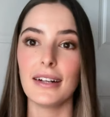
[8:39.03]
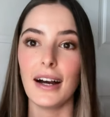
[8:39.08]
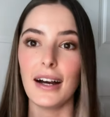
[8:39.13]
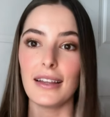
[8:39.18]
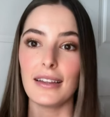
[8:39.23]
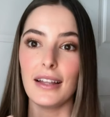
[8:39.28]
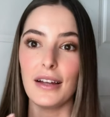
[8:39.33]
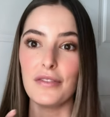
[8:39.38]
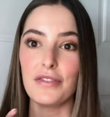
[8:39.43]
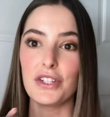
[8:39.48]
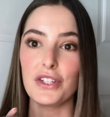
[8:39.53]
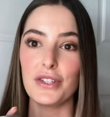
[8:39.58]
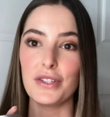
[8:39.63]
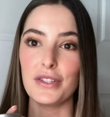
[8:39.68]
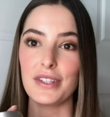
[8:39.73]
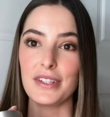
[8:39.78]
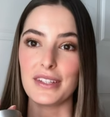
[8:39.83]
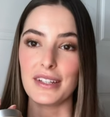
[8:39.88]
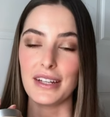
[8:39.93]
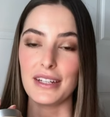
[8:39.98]
I love to
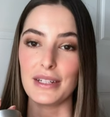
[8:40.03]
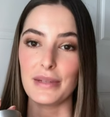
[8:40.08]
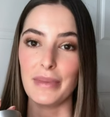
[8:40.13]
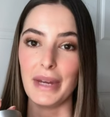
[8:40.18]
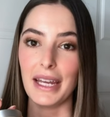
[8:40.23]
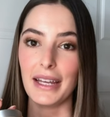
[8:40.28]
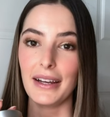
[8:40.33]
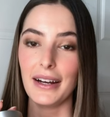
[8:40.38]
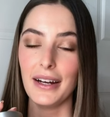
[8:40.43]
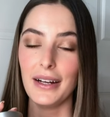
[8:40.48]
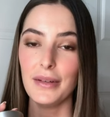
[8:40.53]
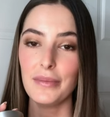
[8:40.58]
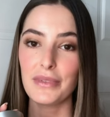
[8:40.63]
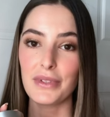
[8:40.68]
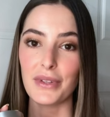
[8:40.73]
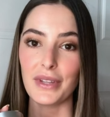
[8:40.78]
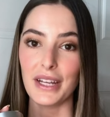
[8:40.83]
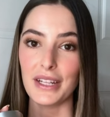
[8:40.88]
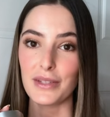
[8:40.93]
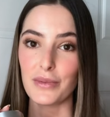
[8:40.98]
use this under makeup,
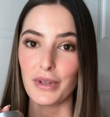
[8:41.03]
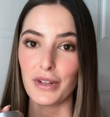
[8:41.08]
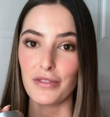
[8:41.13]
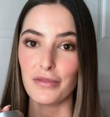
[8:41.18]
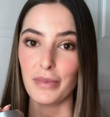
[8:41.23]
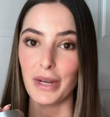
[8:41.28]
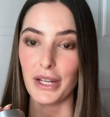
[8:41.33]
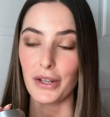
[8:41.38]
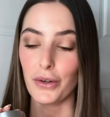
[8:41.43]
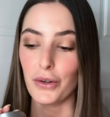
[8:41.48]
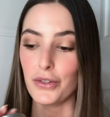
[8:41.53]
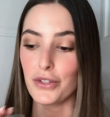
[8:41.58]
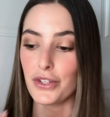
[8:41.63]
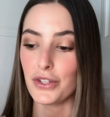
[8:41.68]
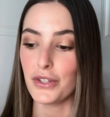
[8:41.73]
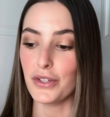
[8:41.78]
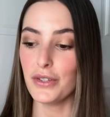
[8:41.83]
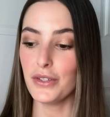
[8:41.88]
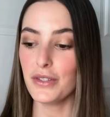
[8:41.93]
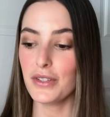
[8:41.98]
so that's one of my
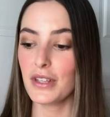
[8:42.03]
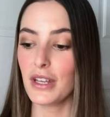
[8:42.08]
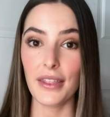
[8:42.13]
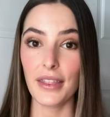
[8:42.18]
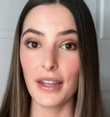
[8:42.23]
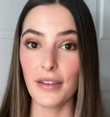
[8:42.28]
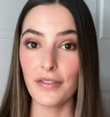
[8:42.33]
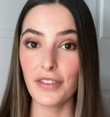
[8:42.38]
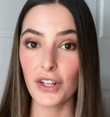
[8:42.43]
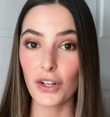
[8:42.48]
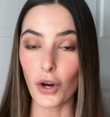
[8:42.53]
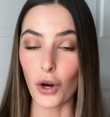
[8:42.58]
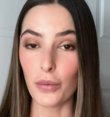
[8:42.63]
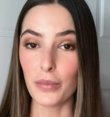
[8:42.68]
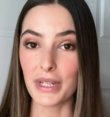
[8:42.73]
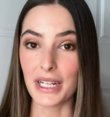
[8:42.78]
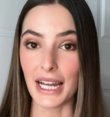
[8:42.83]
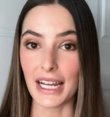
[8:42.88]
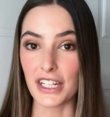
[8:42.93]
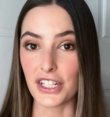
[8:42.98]
go-tos. Then for
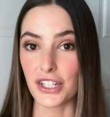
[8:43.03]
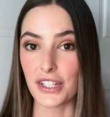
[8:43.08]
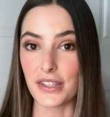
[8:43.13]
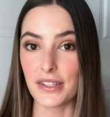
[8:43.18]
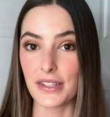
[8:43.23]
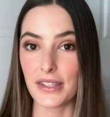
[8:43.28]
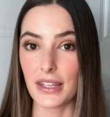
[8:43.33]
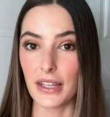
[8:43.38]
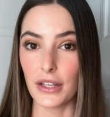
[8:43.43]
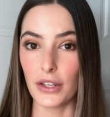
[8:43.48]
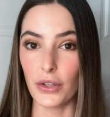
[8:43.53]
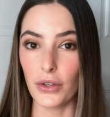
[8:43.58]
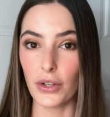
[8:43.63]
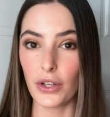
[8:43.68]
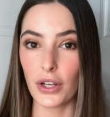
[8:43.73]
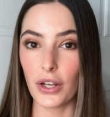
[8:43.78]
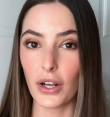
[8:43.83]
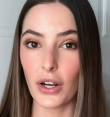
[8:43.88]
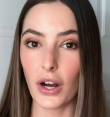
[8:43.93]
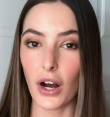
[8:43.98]
combination skin, you
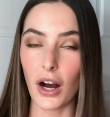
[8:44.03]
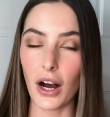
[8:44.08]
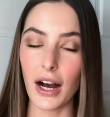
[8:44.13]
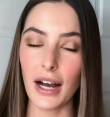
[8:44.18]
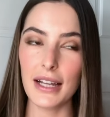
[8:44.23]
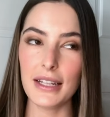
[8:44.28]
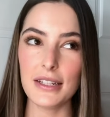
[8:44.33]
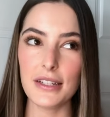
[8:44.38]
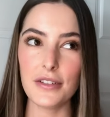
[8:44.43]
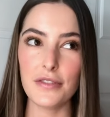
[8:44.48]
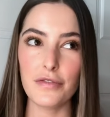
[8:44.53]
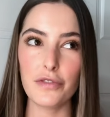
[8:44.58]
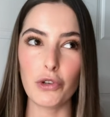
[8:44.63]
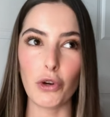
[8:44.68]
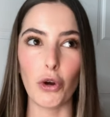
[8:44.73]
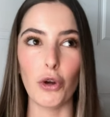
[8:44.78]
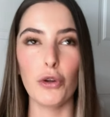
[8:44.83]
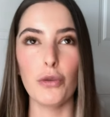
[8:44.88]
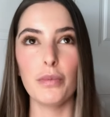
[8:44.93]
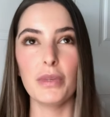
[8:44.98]
can kind of
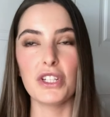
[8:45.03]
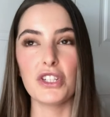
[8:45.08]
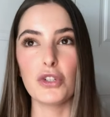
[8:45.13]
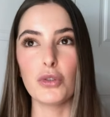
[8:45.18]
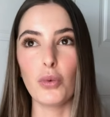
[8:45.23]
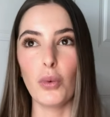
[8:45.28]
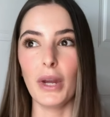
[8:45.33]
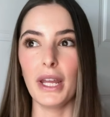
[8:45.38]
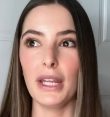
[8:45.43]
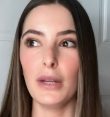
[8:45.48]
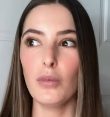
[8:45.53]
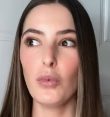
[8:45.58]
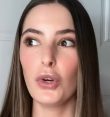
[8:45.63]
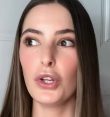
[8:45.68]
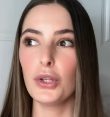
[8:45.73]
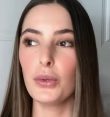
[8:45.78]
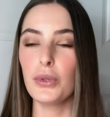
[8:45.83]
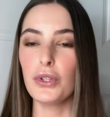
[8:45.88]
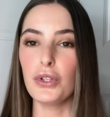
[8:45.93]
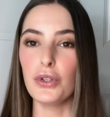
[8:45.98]
go between what
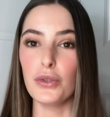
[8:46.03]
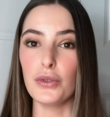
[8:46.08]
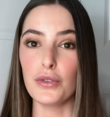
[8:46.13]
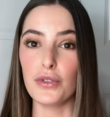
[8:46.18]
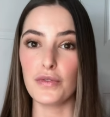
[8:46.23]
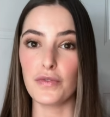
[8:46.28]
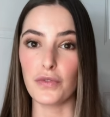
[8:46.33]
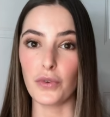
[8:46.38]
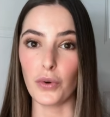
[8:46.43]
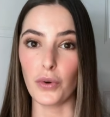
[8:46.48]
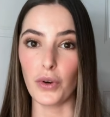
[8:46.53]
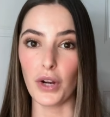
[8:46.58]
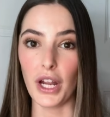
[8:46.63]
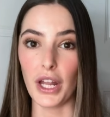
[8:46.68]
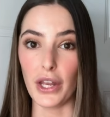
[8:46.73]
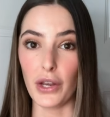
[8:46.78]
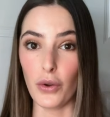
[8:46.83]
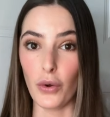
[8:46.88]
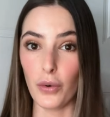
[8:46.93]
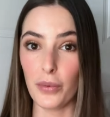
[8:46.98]
you would use for
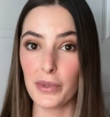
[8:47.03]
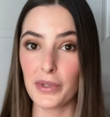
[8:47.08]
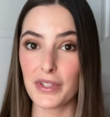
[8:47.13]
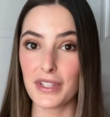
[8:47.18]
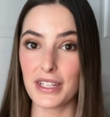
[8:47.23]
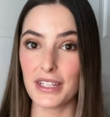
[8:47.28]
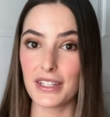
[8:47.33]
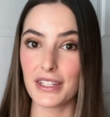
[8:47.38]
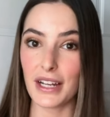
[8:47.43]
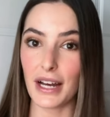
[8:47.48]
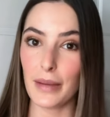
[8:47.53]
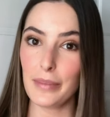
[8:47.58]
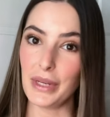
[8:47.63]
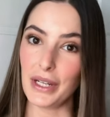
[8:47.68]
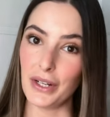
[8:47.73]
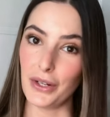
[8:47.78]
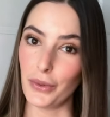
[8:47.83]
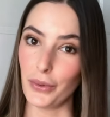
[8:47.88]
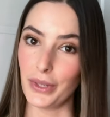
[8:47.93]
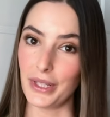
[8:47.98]
a normal skin type
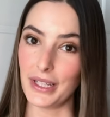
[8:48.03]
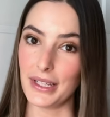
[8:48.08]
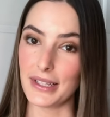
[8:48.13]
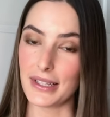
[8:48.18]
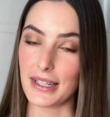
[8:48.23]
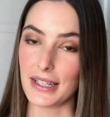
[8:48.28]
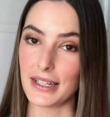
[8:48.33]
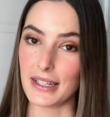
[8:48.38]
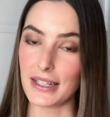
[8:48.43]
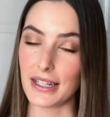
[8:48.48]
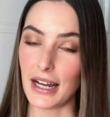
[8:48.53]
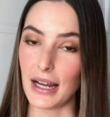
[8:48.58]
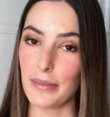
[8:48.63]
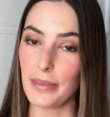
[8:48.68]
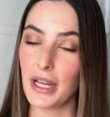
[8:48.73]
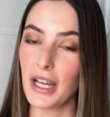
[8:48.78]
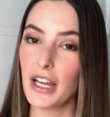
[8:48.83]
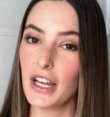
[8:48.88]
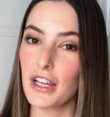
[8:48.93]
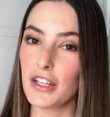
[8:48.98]
and an oily skin type.
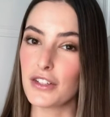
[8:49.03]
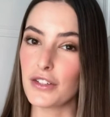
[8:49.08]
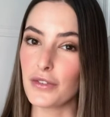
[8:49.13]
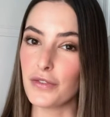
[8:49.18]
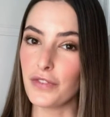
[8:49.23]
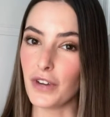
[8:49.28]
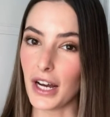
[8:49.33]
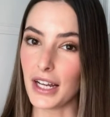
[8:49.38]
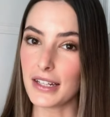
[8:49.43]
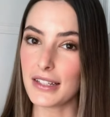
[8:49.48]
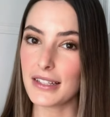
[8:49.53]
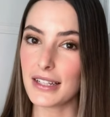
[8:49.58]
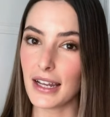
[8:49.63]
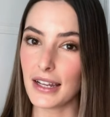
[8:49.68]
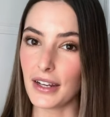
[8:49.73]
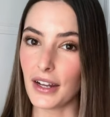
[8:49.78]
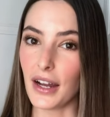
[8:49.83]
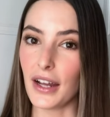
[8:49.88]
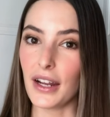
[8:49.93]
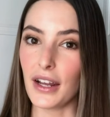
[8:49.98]
So
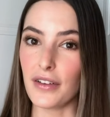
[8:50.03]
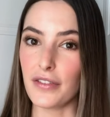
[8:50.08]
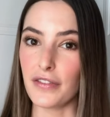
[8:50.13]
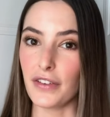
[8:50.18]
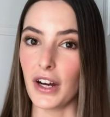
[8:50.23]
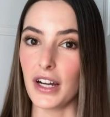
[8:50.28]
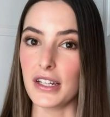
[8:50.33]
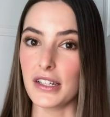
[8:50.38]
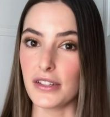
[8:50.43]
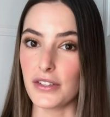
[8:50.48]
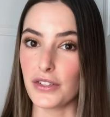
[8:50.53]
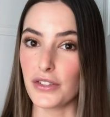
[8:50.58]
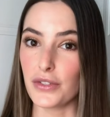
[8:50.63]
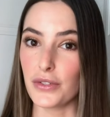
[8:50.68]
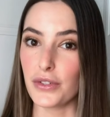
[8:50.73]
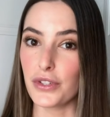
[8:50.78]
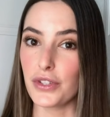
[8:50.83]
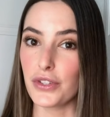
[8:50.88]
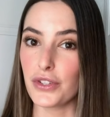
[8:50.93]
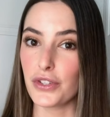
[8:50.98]
Phytostat 9 I find is
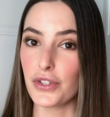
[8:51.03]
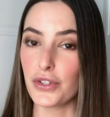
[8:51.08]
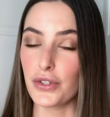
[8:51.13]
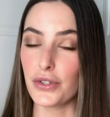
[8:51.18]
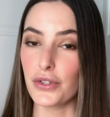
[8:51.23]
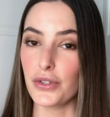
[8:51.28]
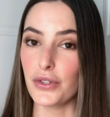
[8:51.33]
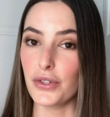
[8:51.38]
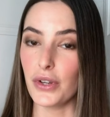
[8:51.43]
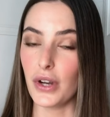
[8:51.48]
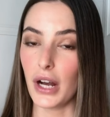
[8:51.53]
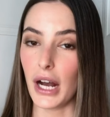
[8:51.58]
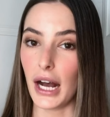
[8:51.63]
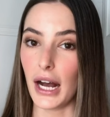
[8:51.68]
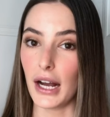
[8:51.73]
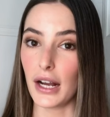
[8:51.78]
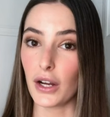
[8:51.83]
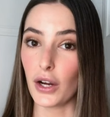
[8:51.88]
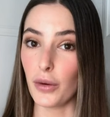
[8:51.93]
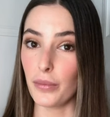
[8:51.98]
suited to
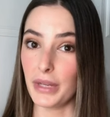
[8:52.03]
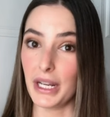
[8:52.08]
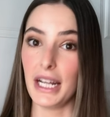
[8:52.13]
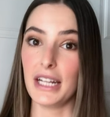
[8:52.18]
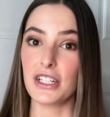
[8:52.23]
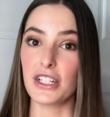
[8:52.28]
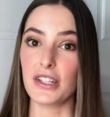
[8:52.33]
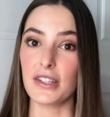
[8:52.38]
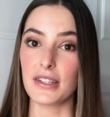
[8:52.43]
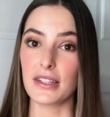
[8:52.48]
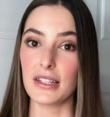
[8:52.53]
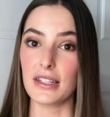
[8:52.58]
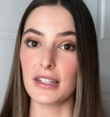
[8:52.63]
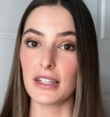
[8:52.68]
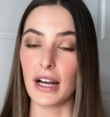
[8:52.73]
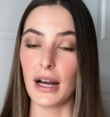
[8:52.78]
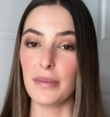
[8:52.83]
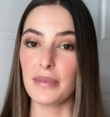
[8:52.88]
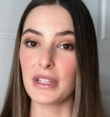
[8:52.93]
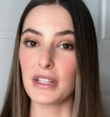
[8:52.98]
combination skin
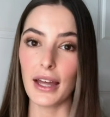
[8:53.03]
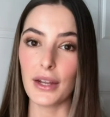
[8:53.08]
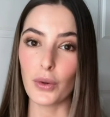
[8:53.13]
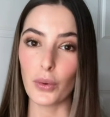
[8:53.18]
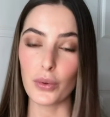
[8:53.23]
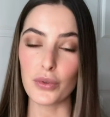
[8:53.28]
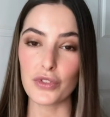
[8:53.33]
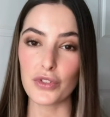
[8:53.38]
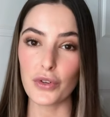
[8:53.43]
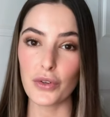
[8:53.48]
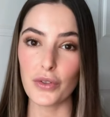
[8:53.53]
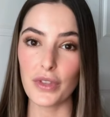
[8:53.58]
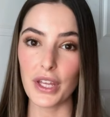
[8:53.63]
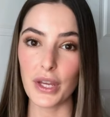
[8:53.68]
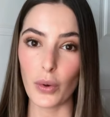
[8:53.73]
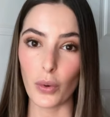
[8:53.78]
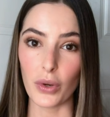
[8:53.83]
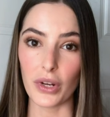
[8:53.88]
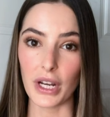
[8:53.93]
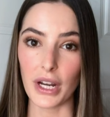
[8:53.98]
types, and also
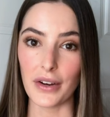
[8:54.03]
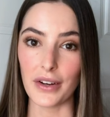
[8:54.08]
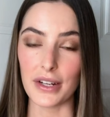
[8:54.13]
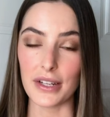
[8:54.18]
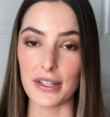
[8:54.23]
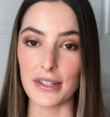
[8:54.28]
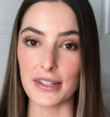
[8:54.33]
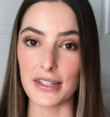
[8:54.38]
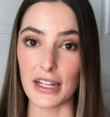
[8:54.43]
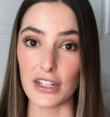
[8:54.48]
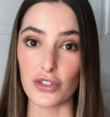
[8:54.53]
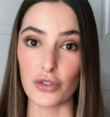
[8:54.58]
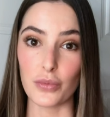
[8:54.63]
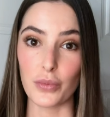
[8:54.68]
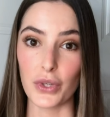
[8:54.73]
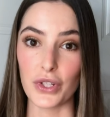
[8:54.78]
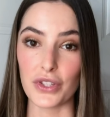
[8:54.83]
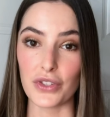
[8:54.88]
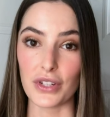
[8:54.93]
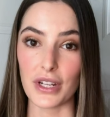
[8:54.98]
The Ordinary's
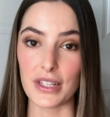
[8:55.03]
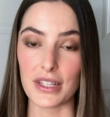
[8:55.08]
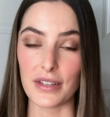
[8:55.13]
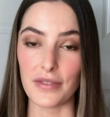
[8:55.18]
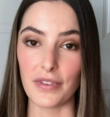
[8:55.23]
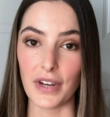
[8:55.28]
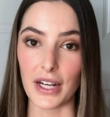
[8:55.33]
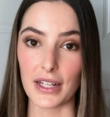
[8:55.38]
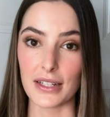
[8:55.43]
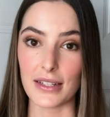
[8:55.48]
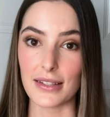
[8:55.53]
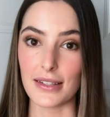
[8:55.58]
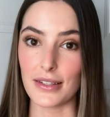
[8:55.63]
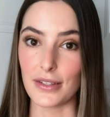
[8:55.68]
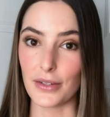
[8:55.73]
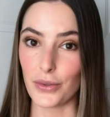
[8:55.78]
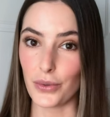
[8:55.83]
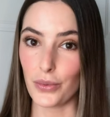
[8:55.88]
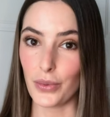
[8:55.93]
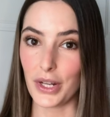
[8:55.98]
Natural Moisturizing Factors
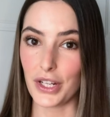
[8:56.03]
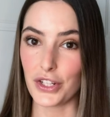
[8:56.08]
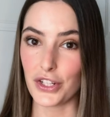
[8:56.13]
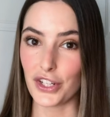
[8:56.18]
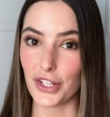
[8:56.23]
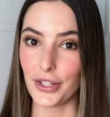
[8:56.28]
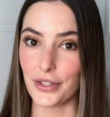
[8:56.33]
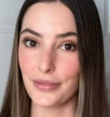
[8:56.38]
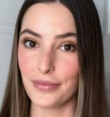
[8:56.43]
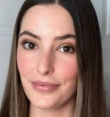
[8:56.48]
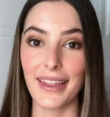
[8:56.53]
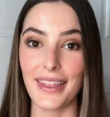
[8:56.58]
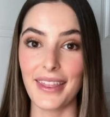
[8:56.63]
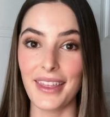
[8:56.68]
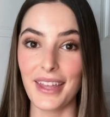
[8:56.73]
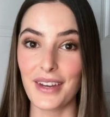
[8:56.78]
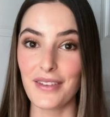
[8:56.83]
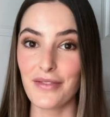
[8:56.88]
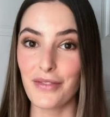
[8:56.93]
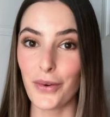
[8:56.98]
is a good one too.
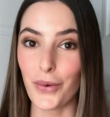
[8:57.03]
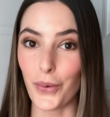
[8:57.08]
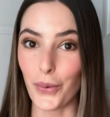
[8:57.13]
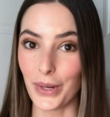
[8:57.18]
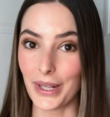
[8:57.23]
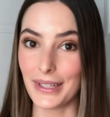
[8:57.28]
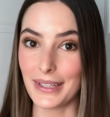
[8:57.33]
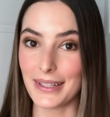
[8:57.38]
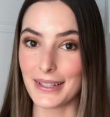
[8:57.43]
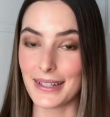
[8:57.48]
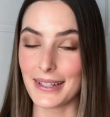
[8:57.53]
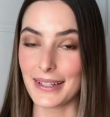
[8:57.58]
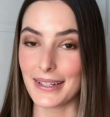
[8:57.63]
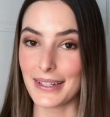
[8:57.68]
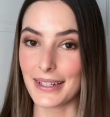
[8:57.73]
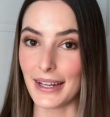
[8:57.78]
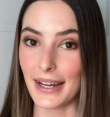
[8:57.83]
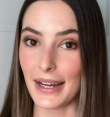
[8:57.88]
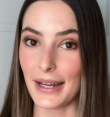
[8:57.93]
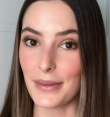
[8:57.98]
Then for oily
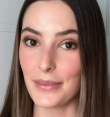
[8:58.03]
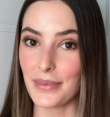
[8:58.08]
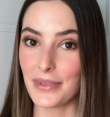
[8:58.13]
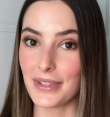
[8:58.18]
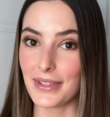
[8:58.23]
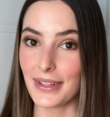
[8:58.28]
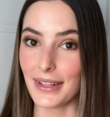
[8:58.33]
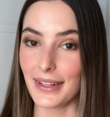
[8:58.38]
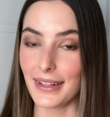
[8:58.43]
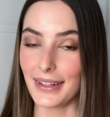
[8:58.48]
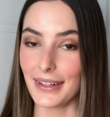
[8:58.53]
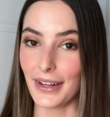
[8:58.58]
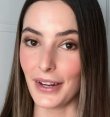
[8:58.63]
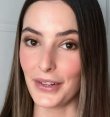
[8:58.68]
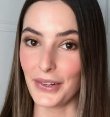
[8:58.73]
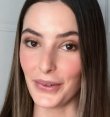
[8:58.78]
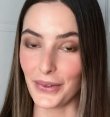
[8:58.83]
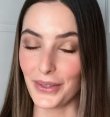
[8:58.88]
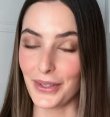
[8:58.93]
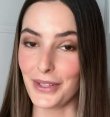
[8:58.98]
skin types, and
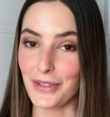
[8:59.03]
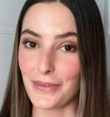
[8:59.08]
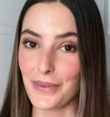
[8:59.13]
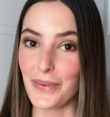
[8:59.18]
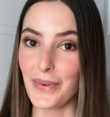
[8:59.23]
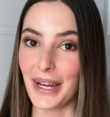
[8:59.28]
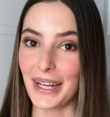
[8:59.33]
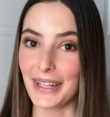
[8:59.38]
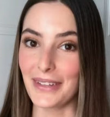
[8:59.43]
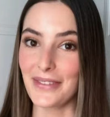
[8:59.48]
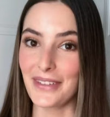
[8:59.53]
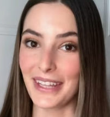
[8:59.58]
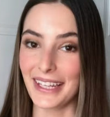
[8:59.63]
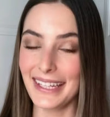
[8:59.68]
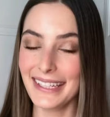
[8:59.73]
I know that you've been waiting for